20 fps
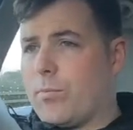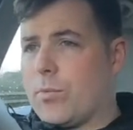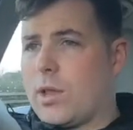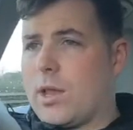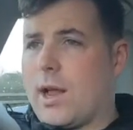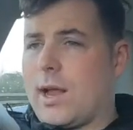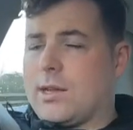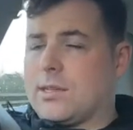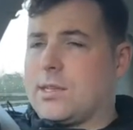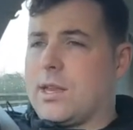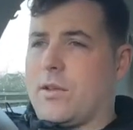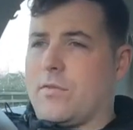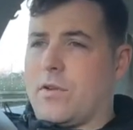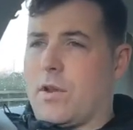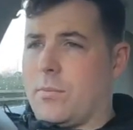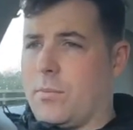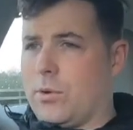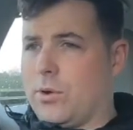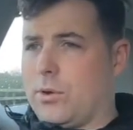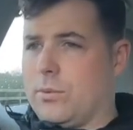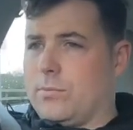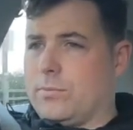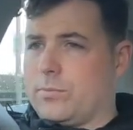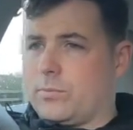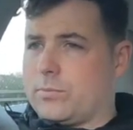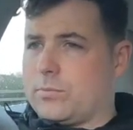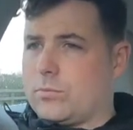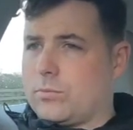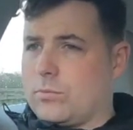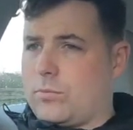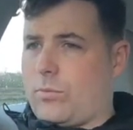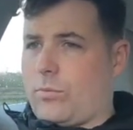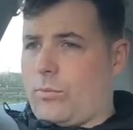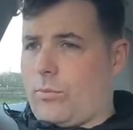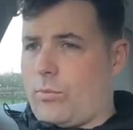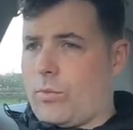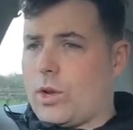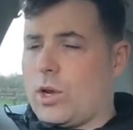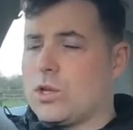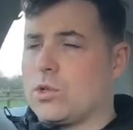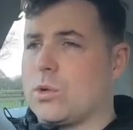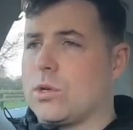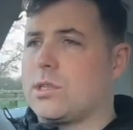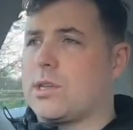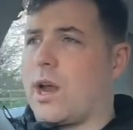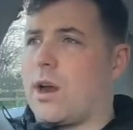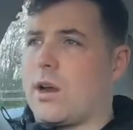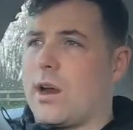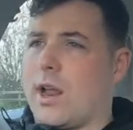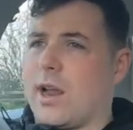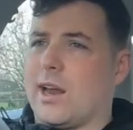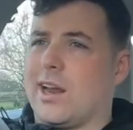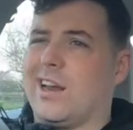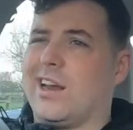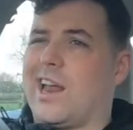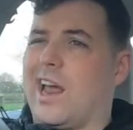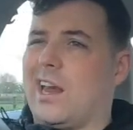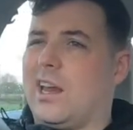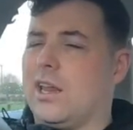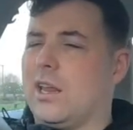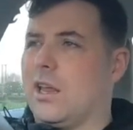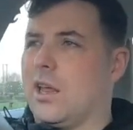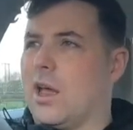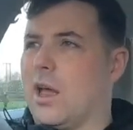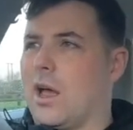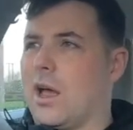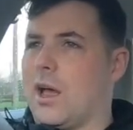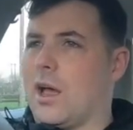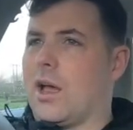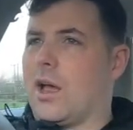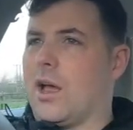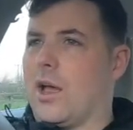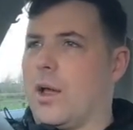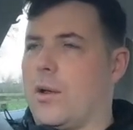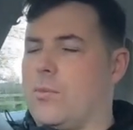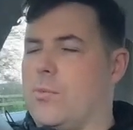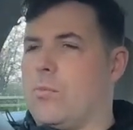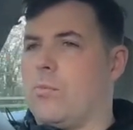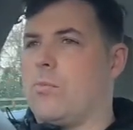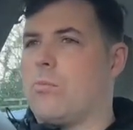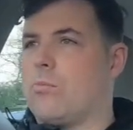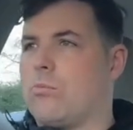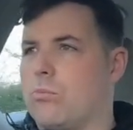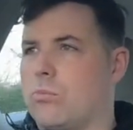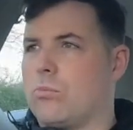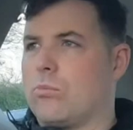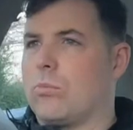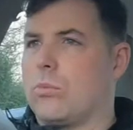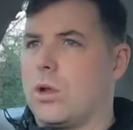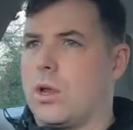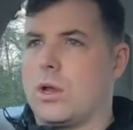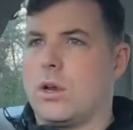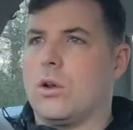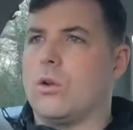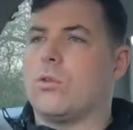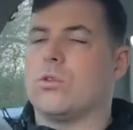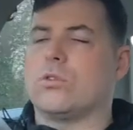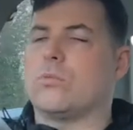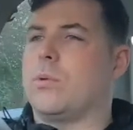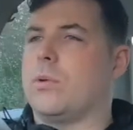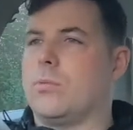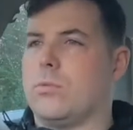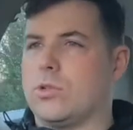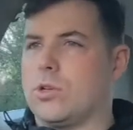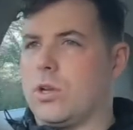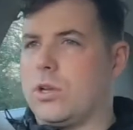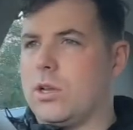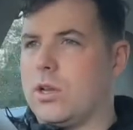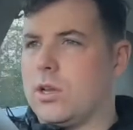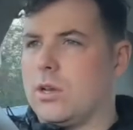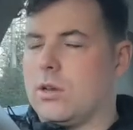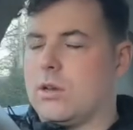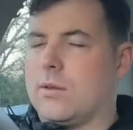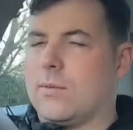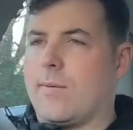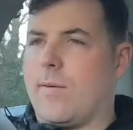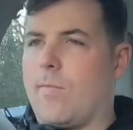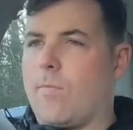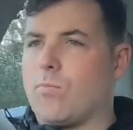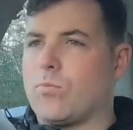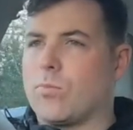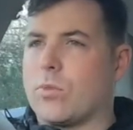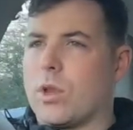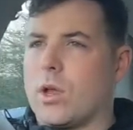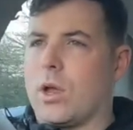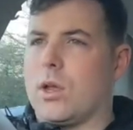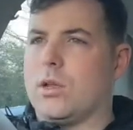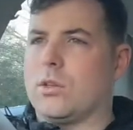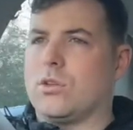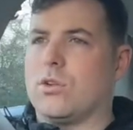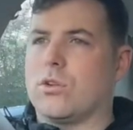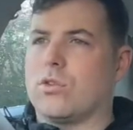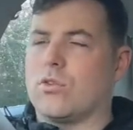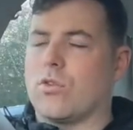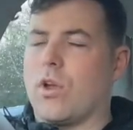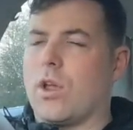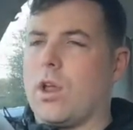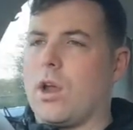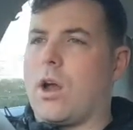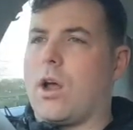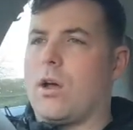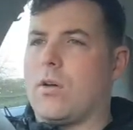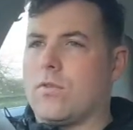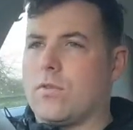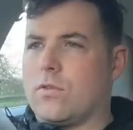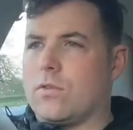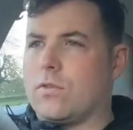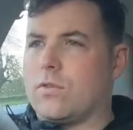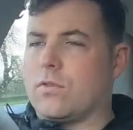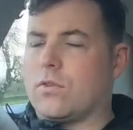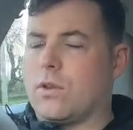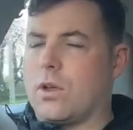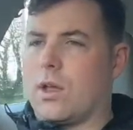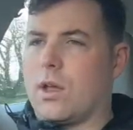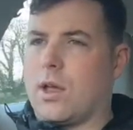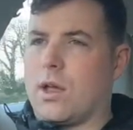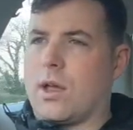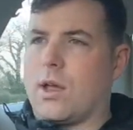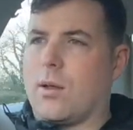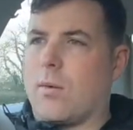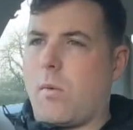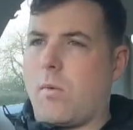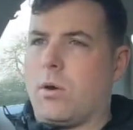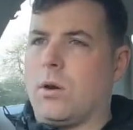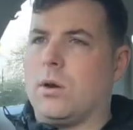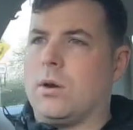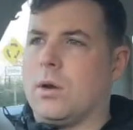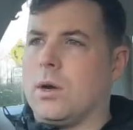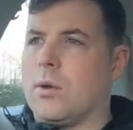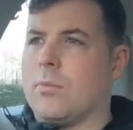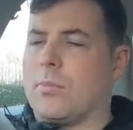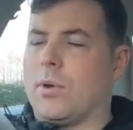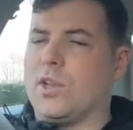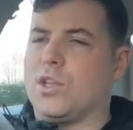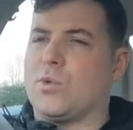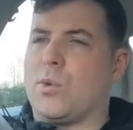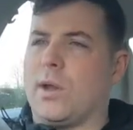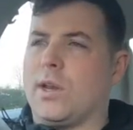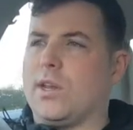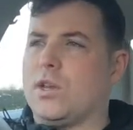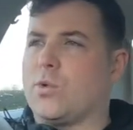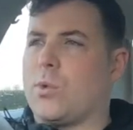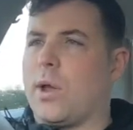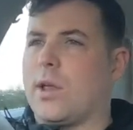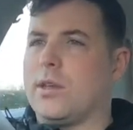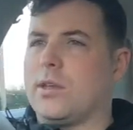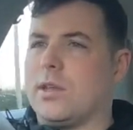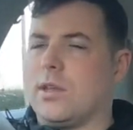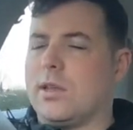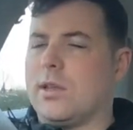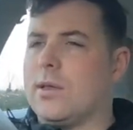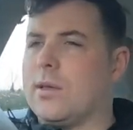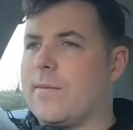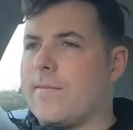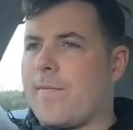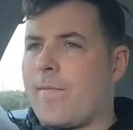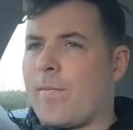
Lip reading: last day of February. So I started that in Kilkenny, and loads of people joined in. It took right off. By 2020,